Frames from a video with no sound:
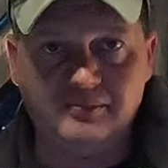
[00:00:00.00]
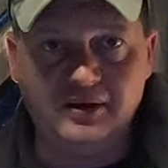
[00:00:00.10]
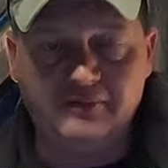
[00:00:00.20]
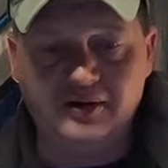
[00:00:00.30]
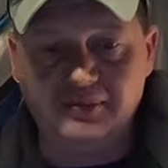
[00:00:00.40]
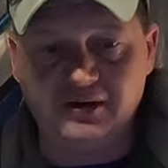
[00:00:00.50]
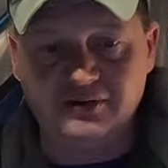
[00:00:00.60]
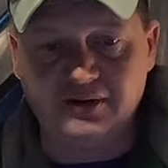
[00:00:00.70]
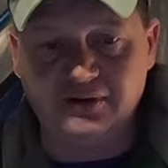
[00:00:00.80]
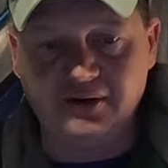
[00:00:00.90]
any big
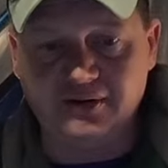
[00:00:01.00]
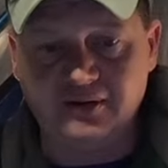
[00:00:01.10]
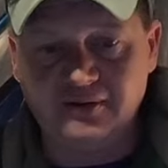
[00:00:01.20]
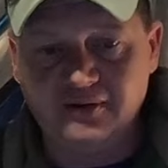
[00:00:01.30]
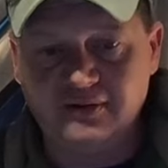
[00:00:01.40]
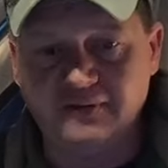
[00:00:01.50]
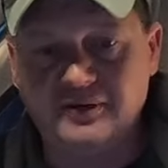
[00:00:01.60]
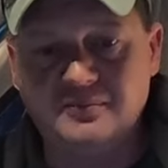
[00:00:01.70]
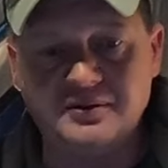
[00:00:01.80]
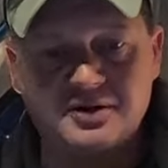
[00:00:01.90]
females here either. They've
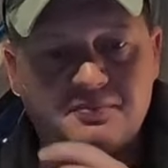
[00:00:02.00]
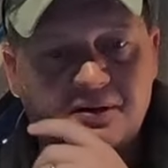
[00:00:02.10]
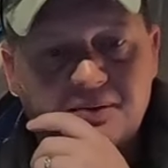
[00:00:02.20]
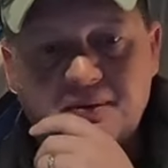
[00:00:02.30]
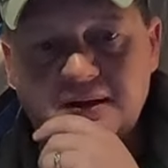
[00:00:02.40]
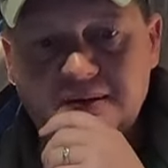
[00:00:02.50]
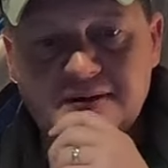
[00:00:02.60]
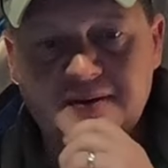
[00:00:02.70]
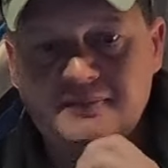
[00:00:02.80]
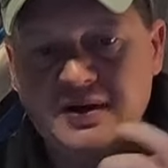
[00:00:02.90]
all been smaller
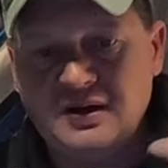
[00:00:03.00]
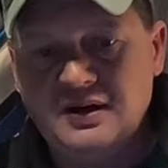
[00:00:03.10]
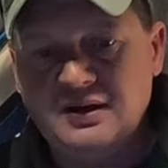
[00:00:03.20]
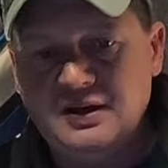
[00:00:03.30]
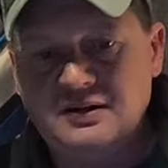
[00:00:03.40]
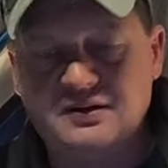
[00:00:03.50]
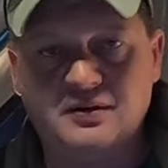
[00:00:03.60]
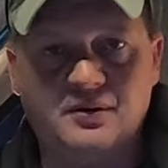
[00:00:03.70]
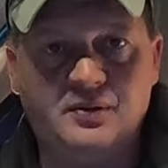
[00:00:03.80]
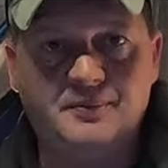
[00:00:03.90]
males.
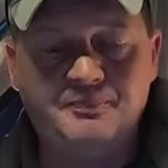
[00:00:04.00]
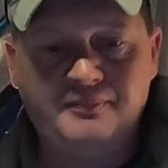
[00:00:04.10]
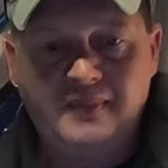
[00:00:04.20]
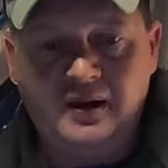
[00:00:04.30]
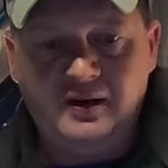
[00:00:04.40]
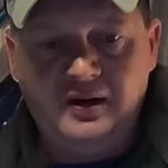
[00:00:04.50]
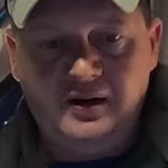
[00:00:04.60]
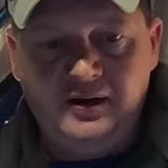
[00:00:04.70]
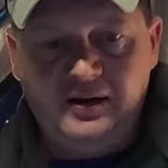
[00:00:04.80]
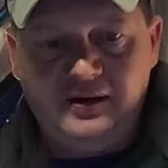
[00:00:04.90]
So
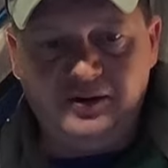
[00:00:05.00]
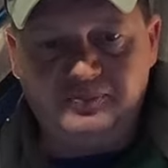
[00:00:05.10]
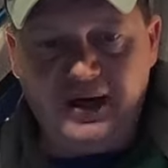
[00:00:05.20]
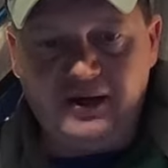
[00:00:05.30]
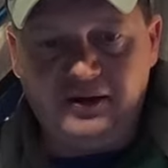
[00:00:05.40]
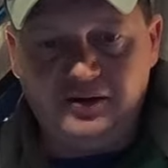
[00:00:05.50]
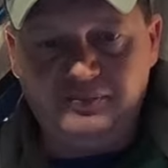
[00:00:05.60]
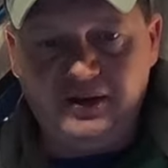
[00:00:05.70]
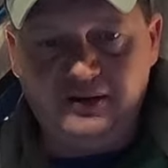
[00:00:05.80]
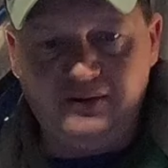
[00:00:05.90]
this pattern has
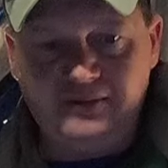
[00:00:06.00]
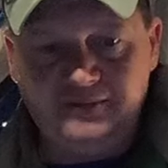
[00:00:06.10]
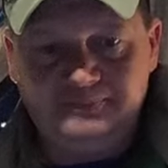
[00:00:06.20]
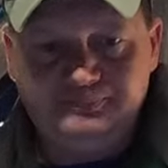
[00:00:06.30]
been